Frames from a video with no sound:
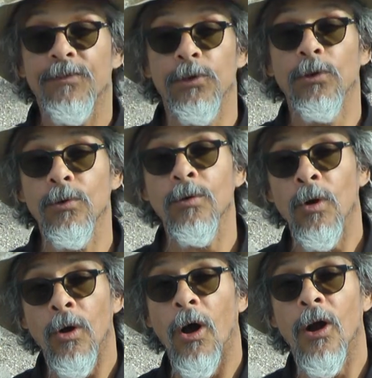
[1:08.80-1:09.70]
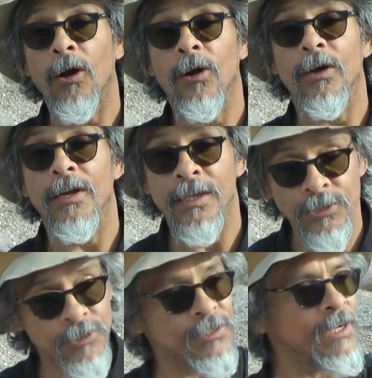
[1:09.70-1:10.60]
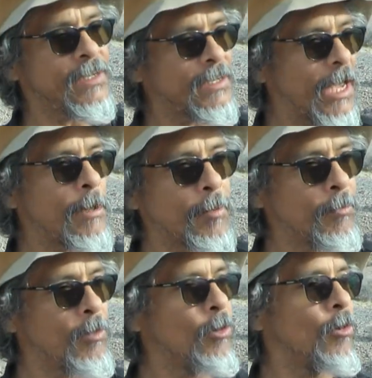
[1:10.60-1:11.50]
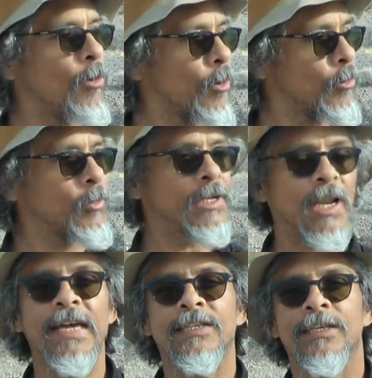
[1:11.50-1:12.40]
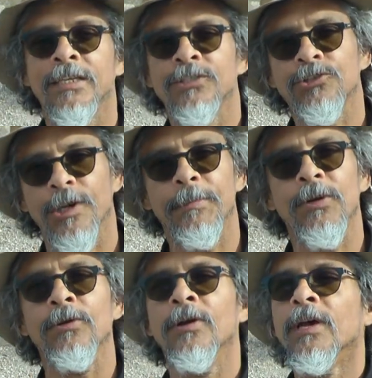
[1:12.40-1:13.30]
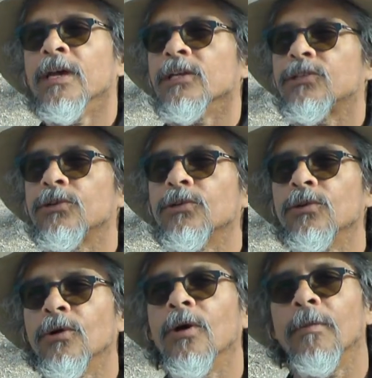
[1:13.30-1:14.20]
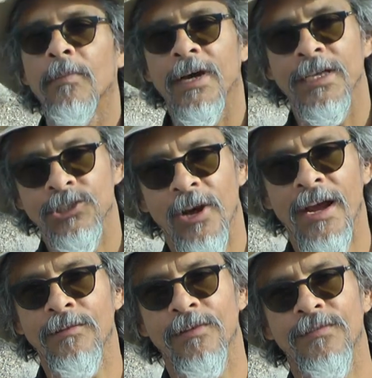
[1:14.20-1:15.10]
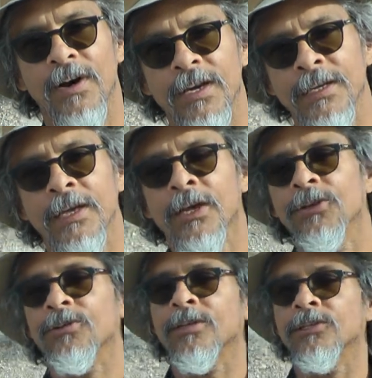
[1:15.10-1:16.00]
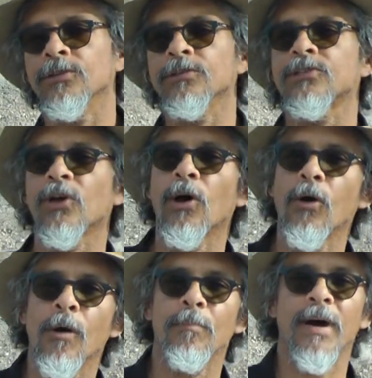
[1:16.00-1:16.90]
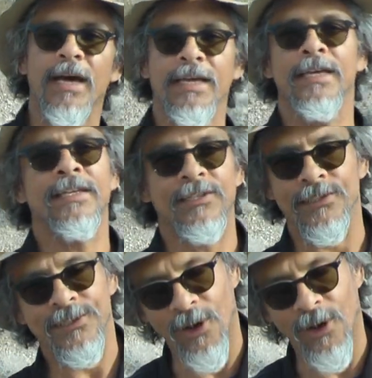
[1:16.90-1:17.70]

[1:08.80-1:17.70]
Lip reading: you are interested, capable, or would like to contribute to my travel fund, you can do so by just